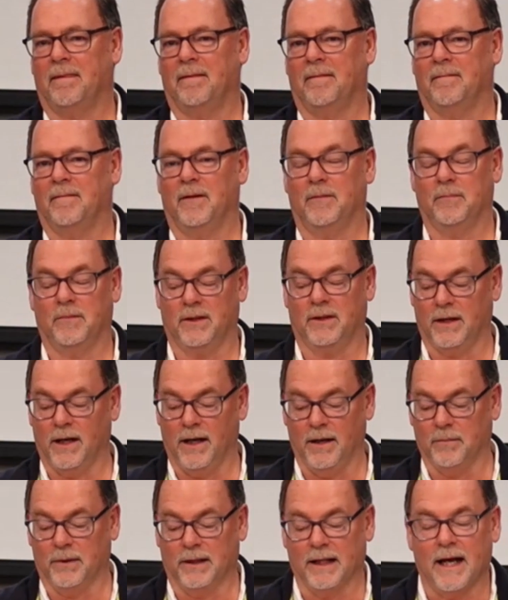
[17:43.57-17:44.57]
I'm,
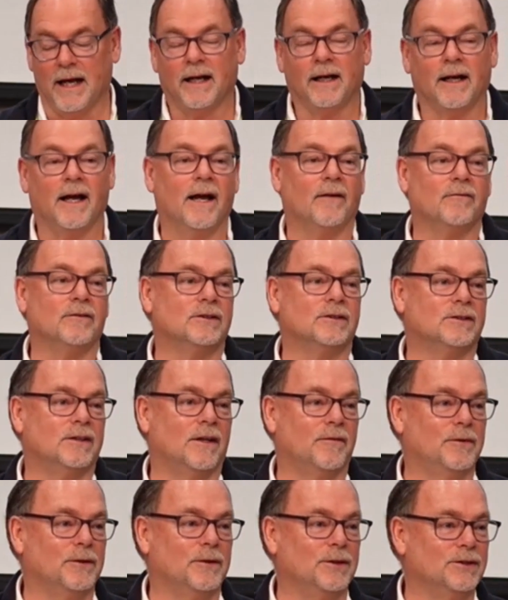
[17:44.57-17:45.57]
I'm glad I haven't
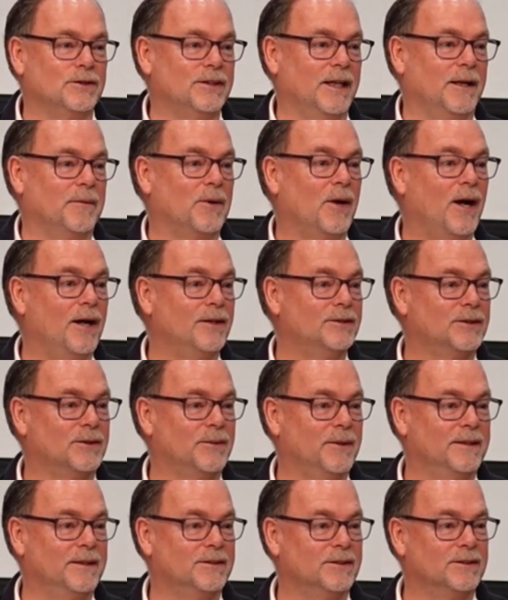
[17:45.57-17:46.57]
suffered the same
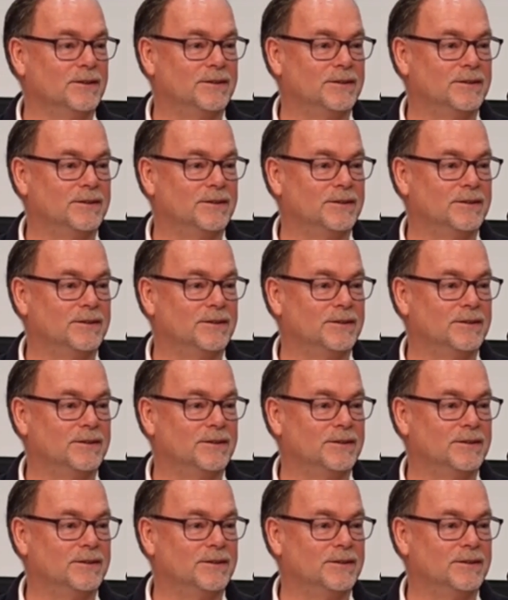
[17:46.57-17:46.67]
consequences.